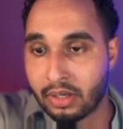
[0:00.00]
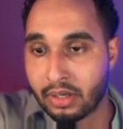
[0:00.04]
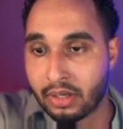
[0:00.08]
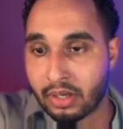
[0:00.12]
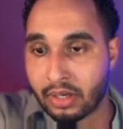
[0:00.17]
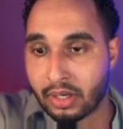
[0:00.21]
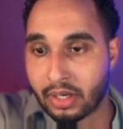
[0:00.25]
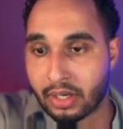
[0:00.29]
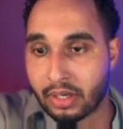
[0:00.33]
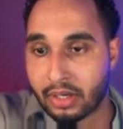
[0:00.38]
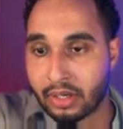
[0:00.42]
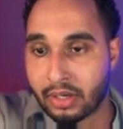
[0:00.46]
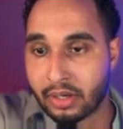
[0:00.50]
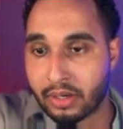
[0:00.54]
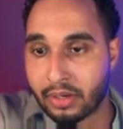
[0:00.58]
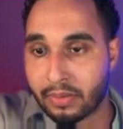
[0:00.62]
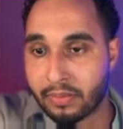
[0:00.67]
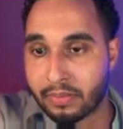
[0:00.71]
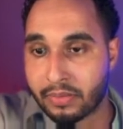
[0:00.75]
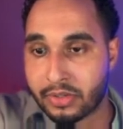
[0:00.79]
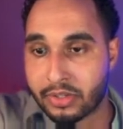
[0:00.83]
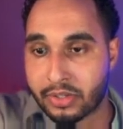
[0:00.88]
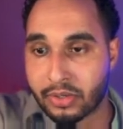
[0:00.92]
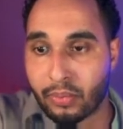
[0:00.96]

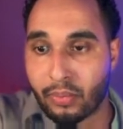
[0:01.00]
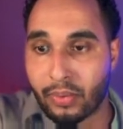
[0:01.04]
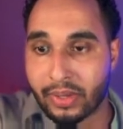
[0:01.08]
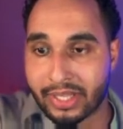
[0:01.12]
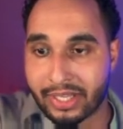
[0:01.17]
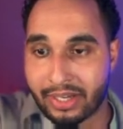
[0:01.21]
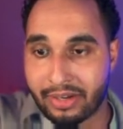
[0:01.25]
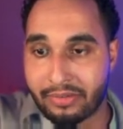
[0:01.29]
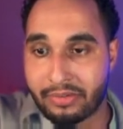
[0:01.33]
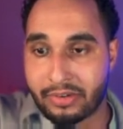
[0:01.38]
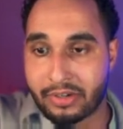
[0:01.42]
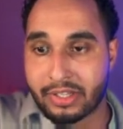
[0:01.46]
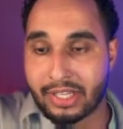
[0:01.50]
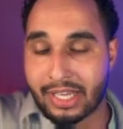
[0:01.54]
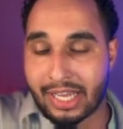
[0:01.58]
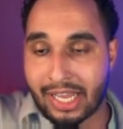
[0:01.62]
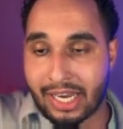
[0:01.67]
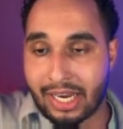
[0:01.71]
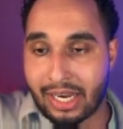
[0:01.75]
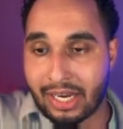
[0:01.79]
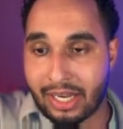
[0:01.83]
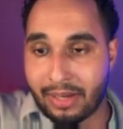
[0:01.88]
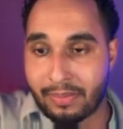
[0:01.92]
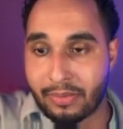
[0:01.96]
So whatever the
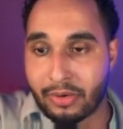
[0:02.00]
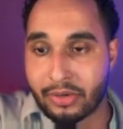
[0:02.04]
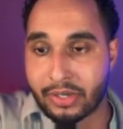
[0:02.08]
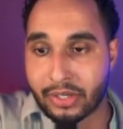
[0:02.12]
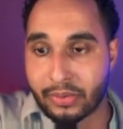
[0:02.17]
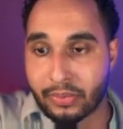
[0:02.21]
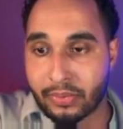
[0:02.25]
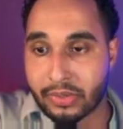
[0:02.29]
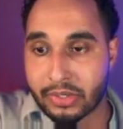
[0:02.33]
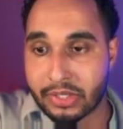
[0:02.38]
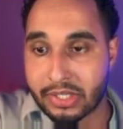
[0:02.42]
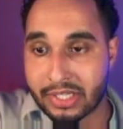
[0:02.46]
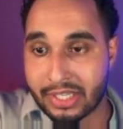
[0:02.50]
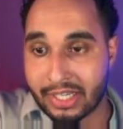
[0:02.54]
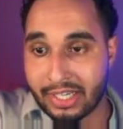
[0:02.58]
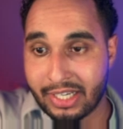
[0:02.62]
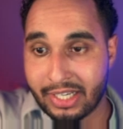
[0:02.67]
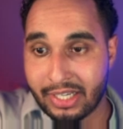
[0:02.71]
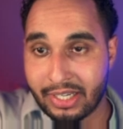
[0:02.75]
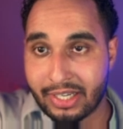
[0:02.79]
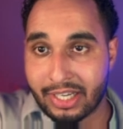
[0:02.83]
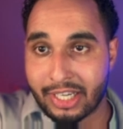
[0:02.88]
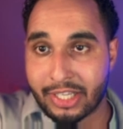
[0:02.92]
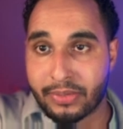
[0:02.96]
LLM model will
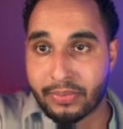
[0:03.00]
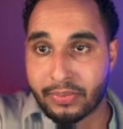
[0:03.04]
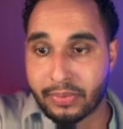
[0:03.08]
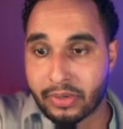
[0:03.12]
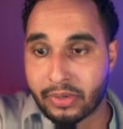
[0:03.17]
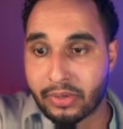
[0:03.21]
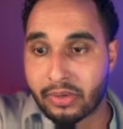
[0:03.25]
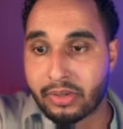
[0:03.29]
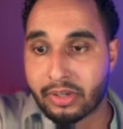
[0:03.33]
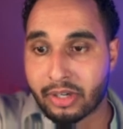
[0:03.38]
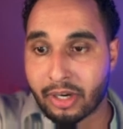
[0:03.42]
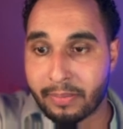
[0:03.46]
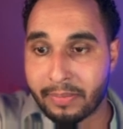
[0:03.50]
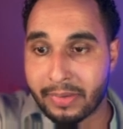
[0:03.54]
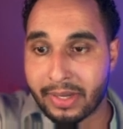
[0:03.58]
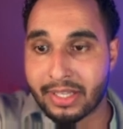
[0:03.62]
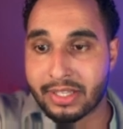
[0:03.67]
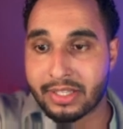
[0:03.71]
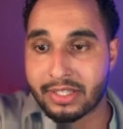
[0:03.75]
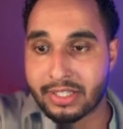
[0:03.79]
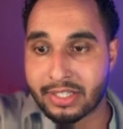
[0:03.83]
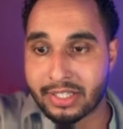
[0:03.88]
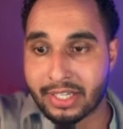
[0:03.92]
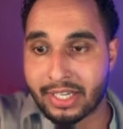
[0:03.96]
say, it will come
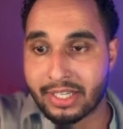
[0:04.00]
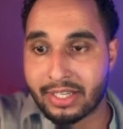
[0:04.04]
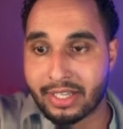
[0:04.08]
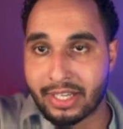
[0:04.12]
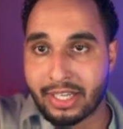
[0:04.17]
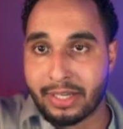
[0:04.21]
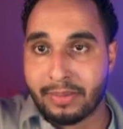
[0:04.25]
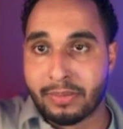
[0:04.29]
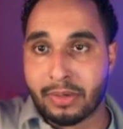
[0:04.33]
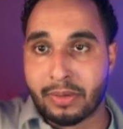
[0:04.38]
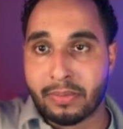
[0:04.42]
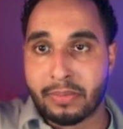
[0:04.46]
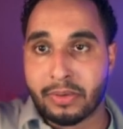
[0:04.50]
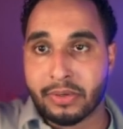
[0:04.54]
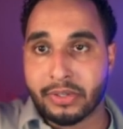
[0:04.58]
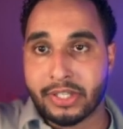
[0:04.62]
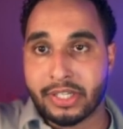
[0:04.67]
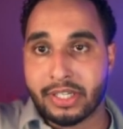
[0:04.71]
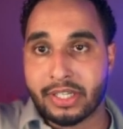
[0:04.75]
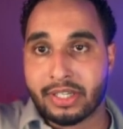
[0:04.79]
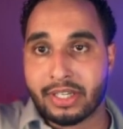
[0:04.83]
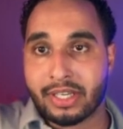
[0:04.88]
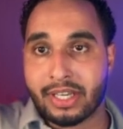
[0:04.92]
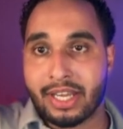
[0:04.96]
inside the email
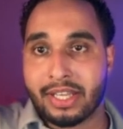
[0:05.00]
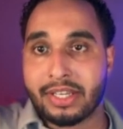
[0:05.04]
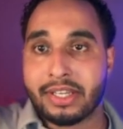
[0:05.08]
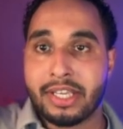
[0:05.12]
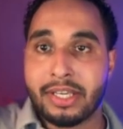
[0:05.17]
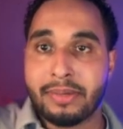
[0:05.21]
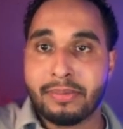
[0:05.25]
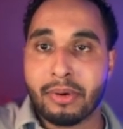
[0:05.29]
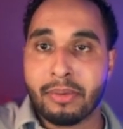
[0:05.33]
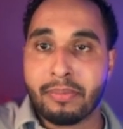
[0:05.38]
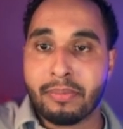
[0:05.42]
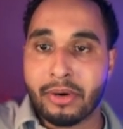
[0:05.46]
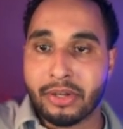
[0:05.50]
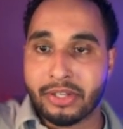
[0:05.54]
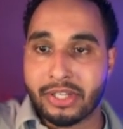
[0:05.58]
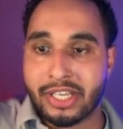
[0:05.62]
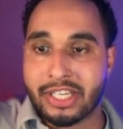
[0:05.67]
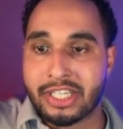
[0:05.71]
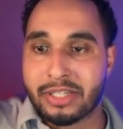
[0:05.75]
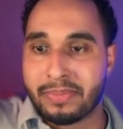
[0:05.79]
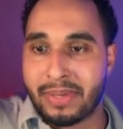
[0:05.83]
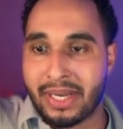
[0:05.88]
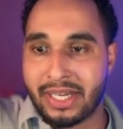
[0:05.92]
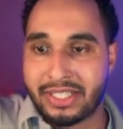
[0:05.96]
body. And the email body is
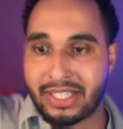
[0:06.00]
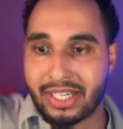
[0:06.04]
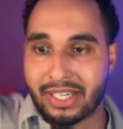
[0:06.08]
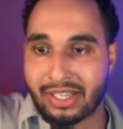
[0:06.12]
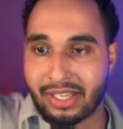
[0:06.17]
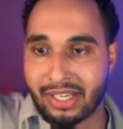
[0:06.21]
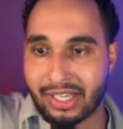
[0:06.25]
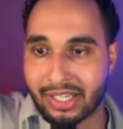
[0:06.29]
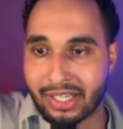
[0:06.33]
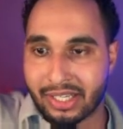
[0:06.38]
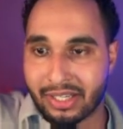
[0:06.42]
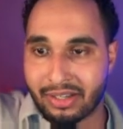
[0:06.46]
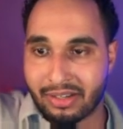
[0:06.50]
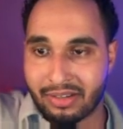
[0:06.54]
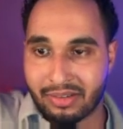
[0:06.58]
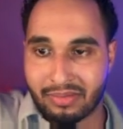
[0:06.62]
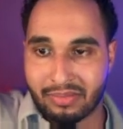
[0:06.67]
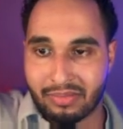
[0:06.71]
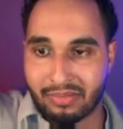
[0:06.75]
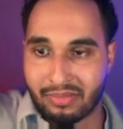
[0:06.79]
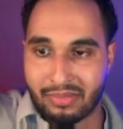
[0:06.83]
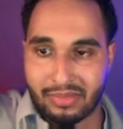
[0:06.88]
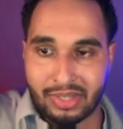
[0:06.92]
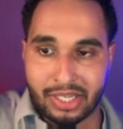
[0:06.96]
basically
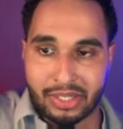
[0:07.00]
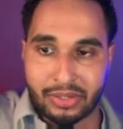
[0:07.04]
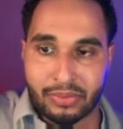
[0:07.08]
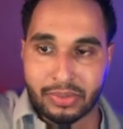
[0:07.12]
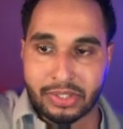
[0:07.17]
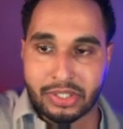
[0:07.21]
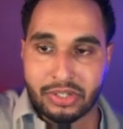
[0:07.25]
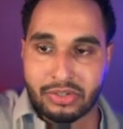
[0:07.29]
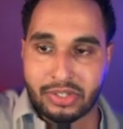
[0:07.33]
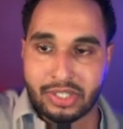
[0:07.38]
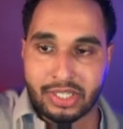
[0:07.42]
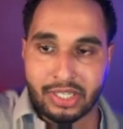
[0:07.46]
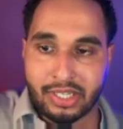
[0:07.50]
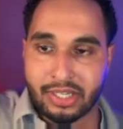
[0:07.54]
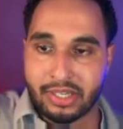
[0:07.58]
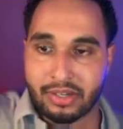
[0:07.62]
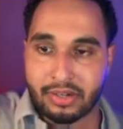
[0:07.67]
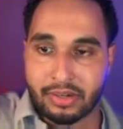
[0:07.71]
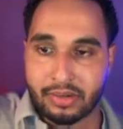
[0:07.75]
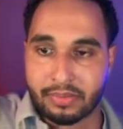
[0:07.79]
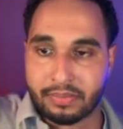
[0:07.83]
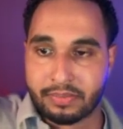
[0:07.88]
like what you see here.